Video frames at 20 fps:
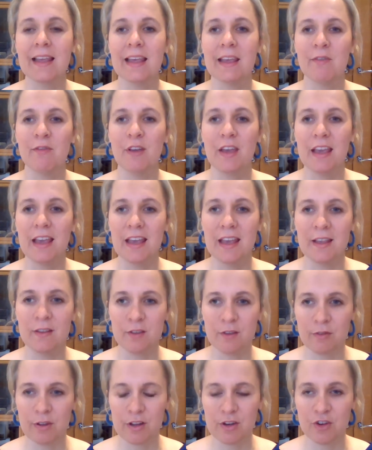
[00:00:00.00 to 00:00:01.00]
If it
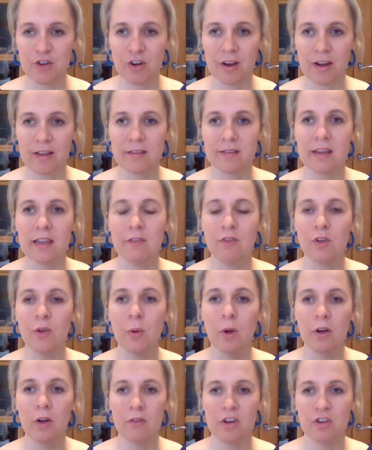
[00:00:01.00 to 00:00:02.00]
is of interest, if
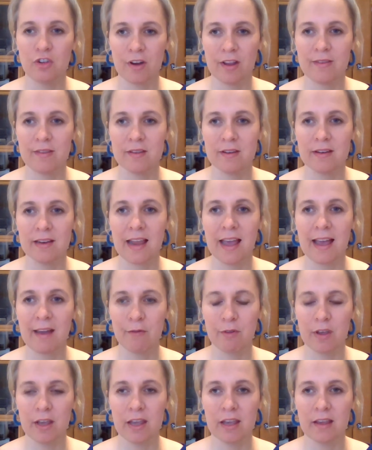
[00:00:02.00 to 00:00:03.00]
you are interested in
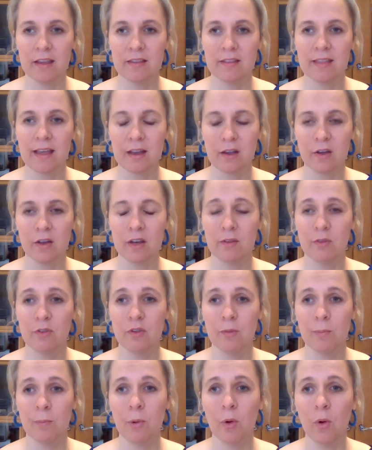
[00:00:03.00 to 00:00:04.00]
having that kind of
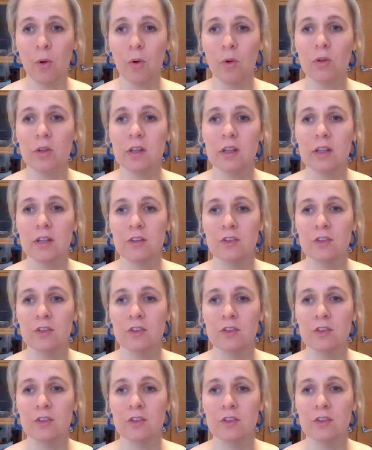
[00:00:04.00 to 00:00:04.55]
support,